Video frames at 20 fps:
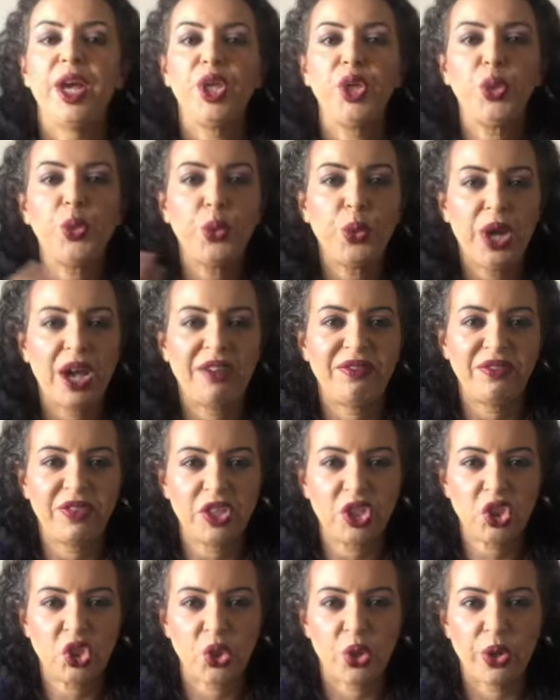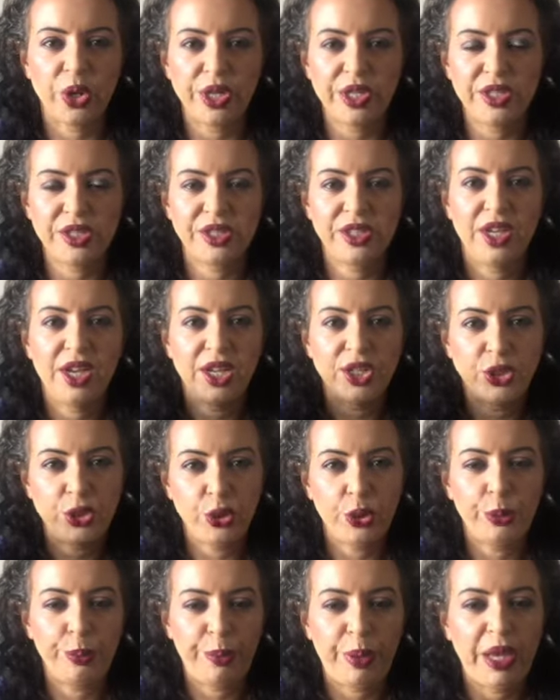you have the choice
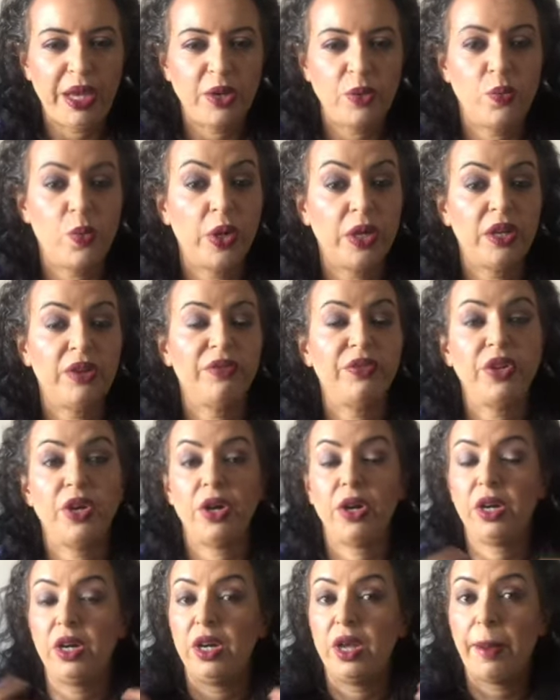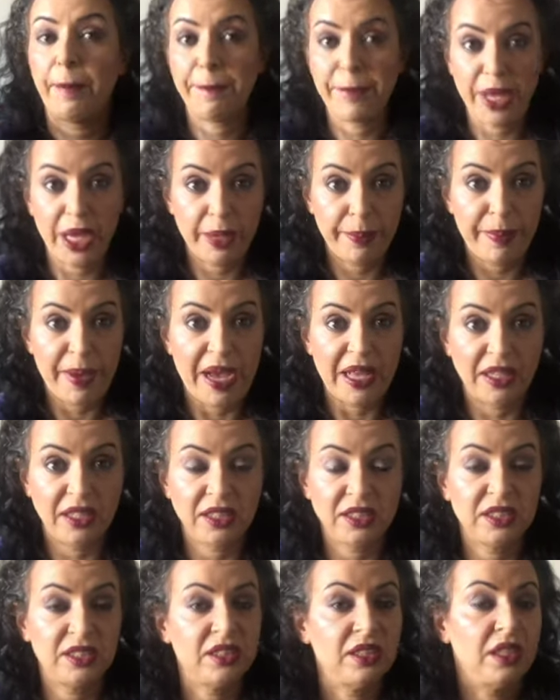to pick one of your big
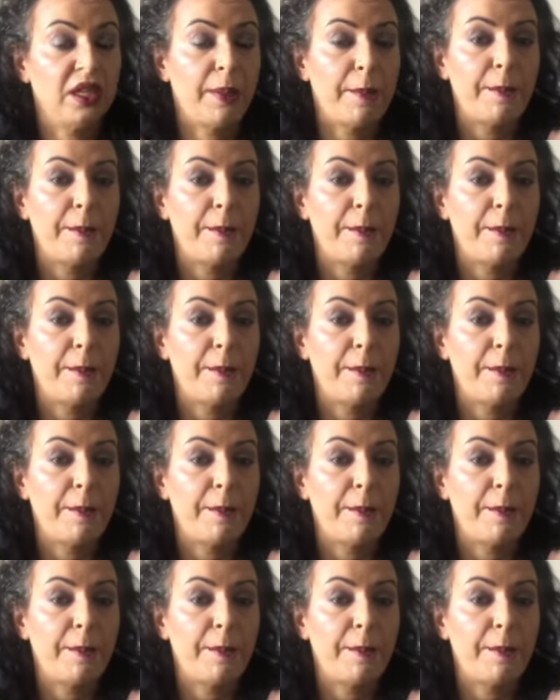palettes,